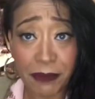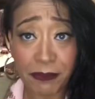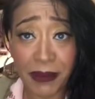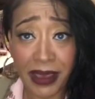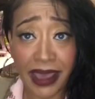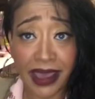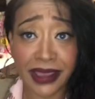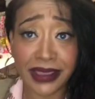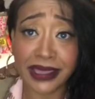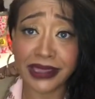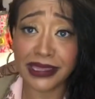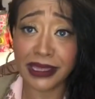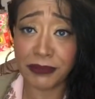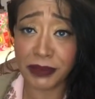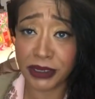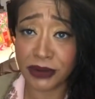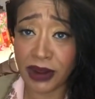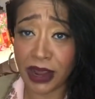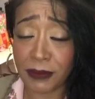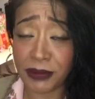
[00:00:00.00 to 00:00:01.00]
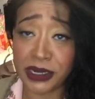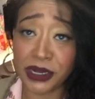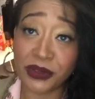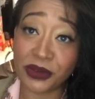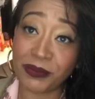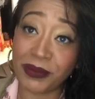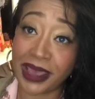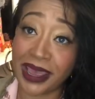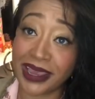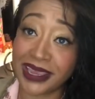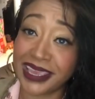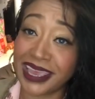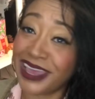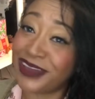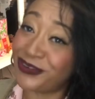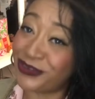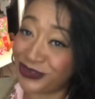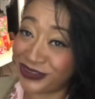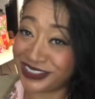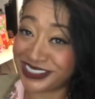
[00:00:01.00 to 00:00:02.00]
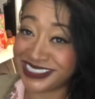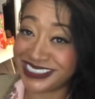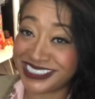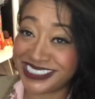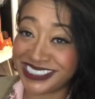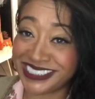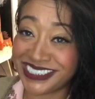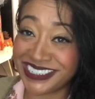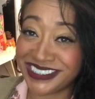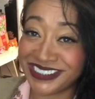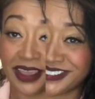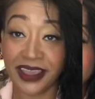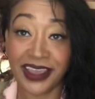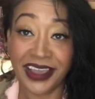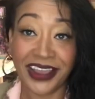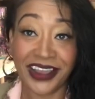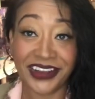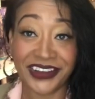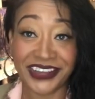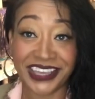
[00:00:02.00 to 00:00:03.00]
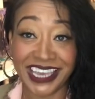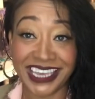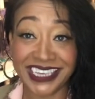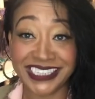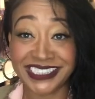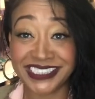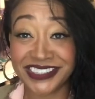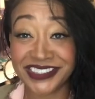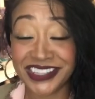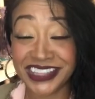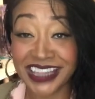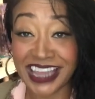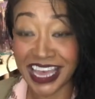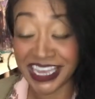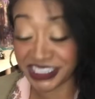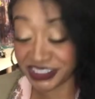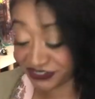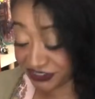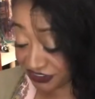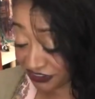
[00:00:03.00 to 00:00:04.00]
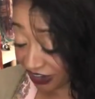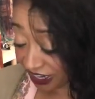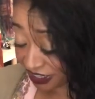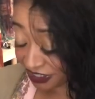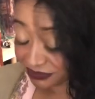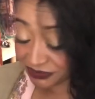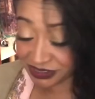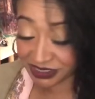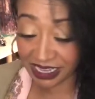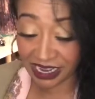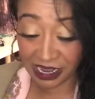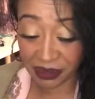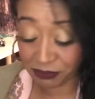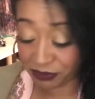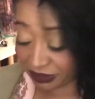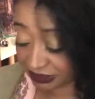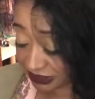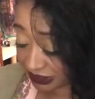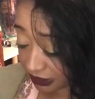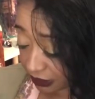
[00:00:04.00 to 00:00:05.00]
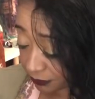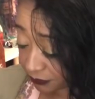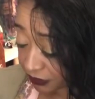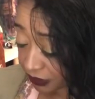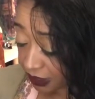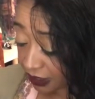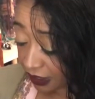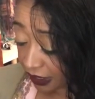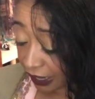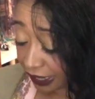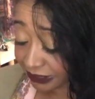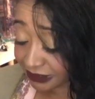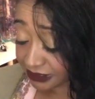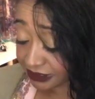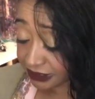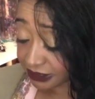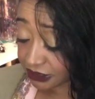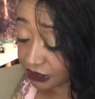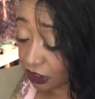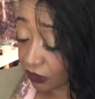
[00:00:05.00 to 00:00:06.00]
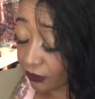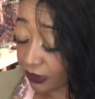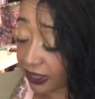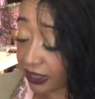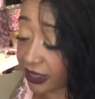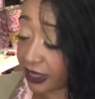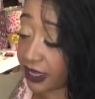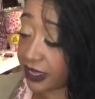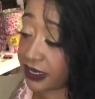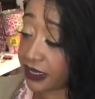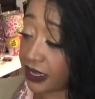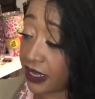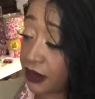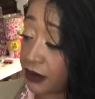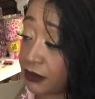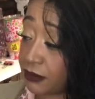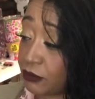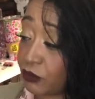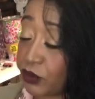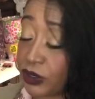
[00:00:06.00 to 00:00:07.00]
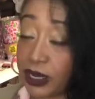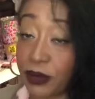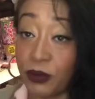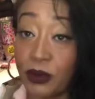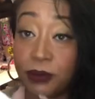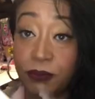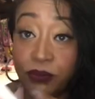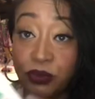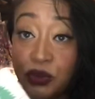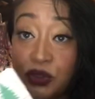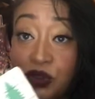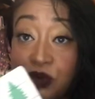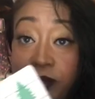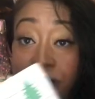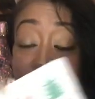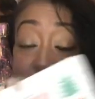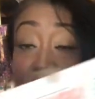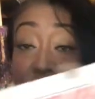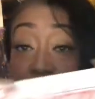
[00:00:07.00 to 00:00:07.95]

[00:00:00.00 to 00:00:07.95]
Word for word: bag. Let me grab another bag and we'll continue. Okay, so the last few items that I picked up, I did go ahead and when I went to do